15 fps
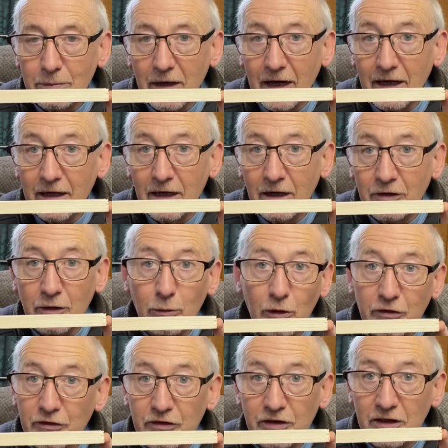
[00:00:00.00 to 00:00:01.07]
and there
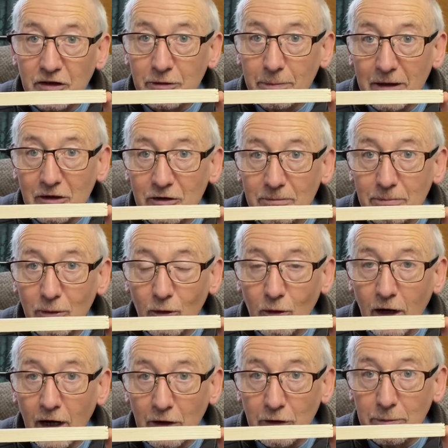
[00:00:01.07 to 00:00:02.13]
wasn't an inspection
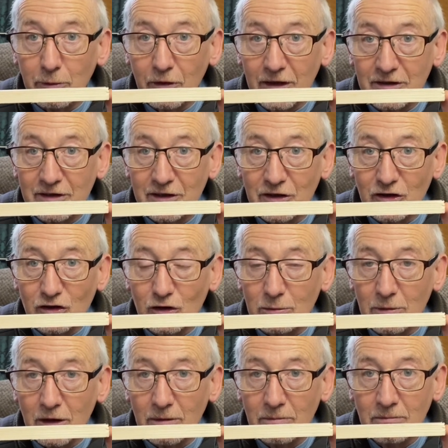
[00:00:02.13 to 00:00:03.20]
port, I only put that in the
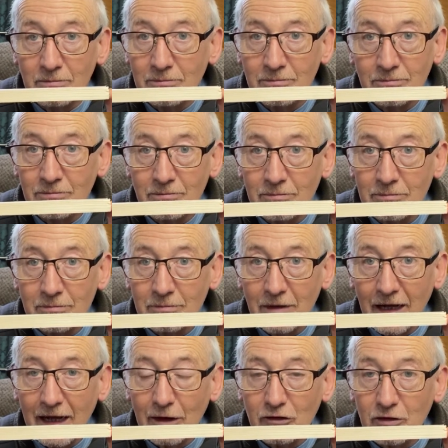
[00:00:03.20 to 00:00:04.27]
summer,
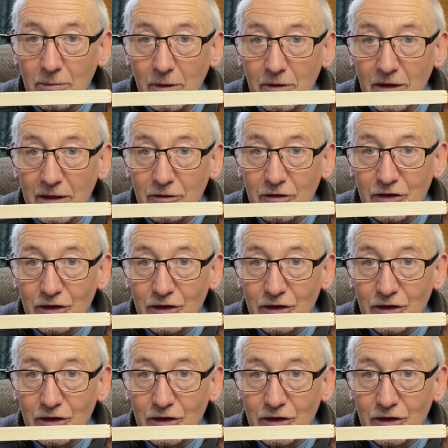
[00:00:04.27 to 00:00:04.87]
out of